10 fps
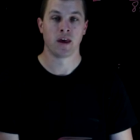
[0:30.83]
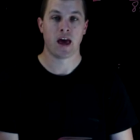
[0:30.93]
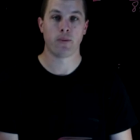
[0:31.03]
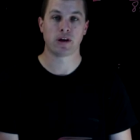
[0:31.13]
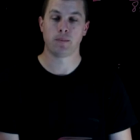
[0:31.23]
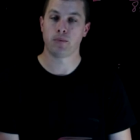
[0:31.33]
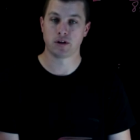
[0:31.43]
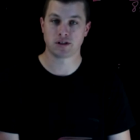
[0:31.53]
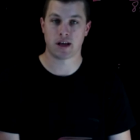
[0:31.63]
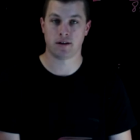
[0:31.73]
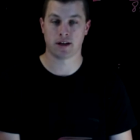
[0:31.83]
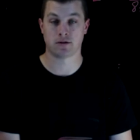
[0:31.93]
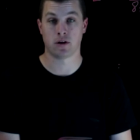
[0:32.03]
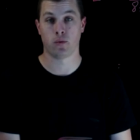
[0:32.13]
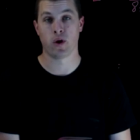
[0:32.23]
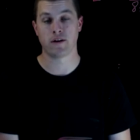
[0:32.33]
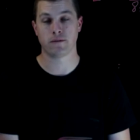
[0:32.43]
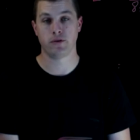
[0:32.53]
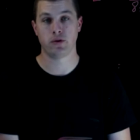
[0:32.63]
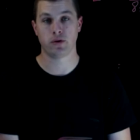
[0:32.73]
And we can push that electron away
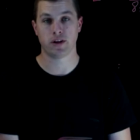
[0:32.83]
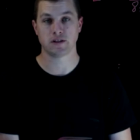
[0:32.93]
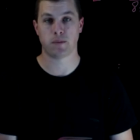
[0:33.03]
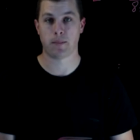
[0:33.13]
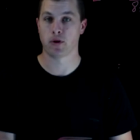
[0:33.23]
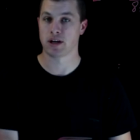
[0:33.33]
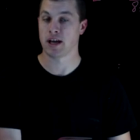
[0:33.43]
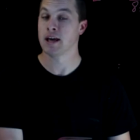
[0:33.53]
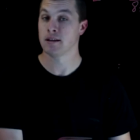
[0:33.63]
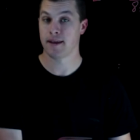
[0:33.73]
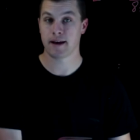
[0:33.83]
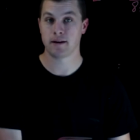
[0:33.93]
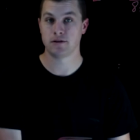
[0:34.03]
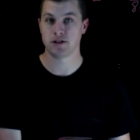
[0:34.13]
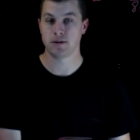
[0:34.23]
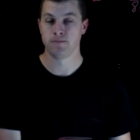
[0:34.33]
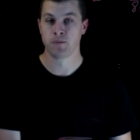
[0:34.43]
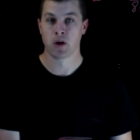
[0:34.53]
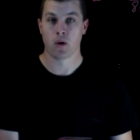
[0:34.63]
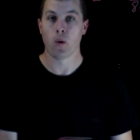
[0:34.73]
from the nucleus by putting in light energy.
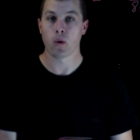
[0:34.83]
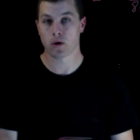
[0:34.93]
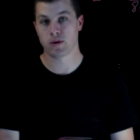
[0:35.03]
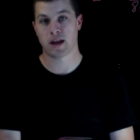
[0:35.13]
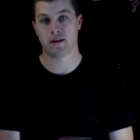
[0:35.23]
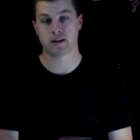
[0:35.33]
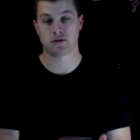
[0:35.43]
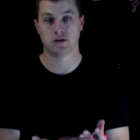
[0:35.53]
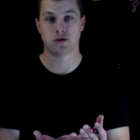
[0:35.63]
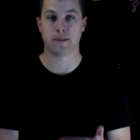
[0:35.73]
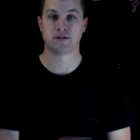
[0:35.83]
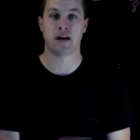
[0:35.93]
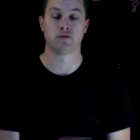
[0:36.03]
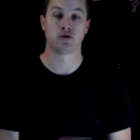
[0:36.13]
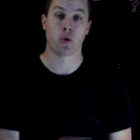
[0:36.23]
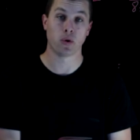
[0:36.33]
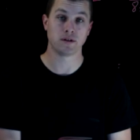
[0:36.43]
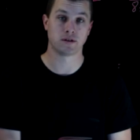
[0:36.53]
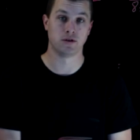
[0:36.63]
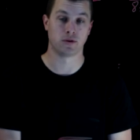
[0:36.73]
Or when that electron drops down
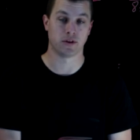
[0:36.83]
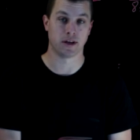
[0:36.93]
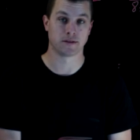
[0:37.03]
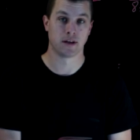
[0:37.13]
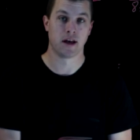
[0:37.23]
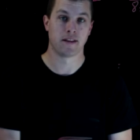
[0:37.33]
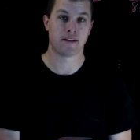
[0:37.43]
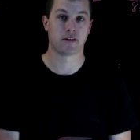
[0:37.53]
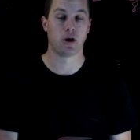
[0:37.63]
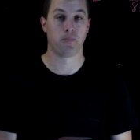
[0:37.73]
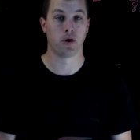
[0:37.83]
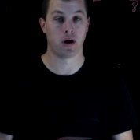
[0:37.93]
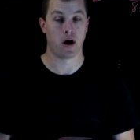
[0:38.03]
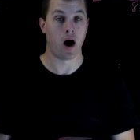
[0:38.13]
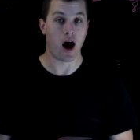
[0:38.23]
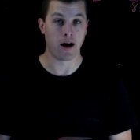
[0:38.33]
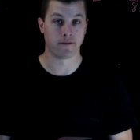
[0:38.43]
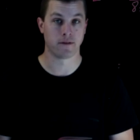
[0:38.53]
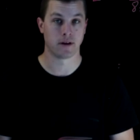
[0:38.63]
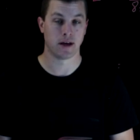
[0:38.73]
towards the nucleus, that's going to put
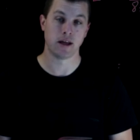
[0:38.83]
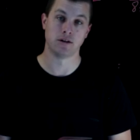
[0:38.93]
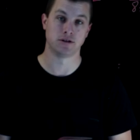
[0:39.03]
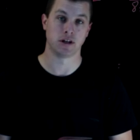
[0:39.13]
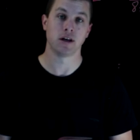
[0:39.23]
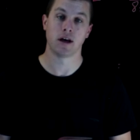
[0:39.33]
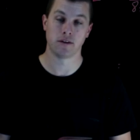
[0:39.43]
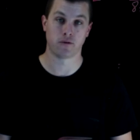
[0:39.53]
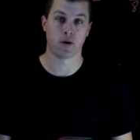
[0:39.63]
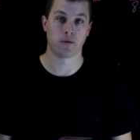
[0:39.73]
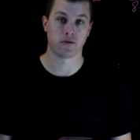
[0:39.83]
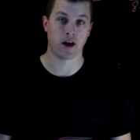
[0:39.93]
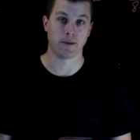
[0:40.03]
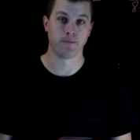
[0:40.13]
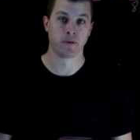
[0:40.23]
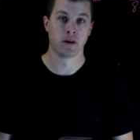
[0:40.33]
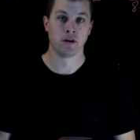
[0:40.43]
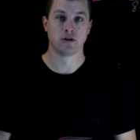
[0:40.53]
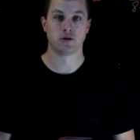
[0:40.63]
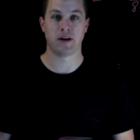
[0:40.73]
off energy in the form of light.
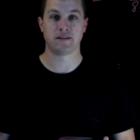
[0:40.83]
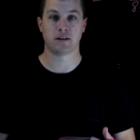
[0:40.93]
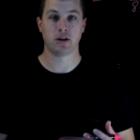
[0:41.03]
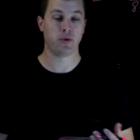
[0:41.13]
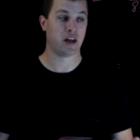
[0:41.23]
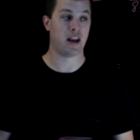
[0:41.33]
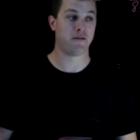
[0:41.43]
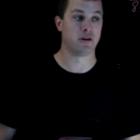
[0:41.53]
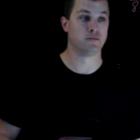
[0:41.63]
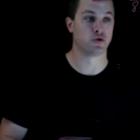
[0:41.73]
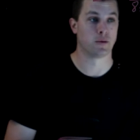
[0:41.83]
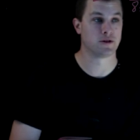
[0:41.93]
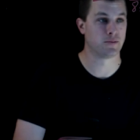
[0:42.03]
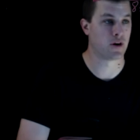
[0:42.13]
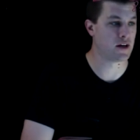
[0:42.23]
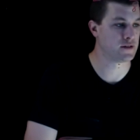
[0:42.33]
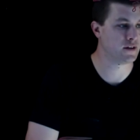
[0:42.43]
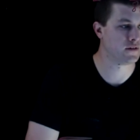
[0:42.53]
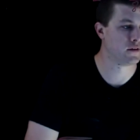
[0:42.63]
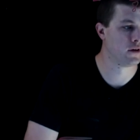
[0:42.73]
So basically, we can have an absorption
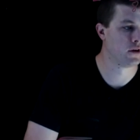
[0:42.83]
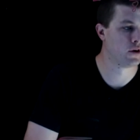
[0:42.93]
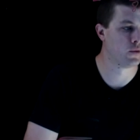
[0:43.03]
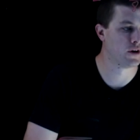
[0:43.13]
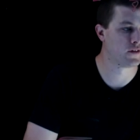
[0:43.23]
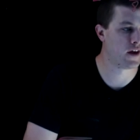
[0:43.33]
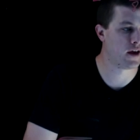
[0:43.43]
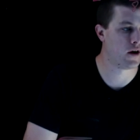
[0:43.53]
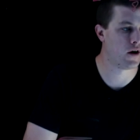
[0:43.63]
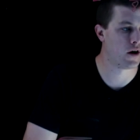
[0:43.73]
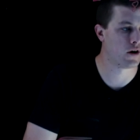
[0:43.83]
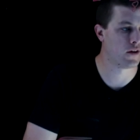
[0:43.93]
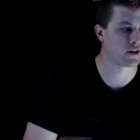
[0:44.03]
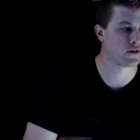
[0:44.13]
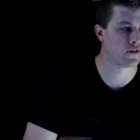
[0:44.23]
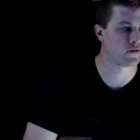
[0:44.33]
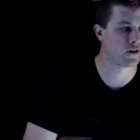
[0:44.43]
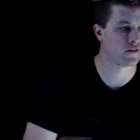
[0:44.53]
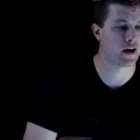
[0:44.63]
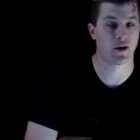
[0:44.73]
process where, say, our electron
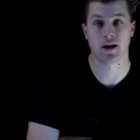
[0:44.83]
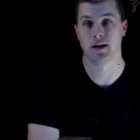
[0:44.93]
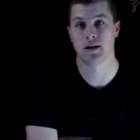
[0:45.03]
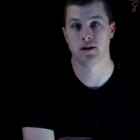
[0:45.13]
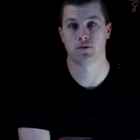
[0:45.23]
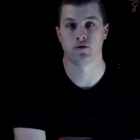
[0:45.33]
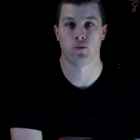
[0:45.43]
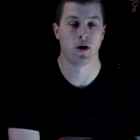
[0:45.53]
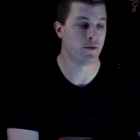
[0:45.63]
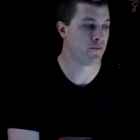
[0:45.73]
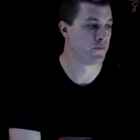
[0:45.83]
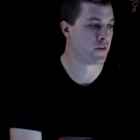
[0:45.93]
starts out at n = 1,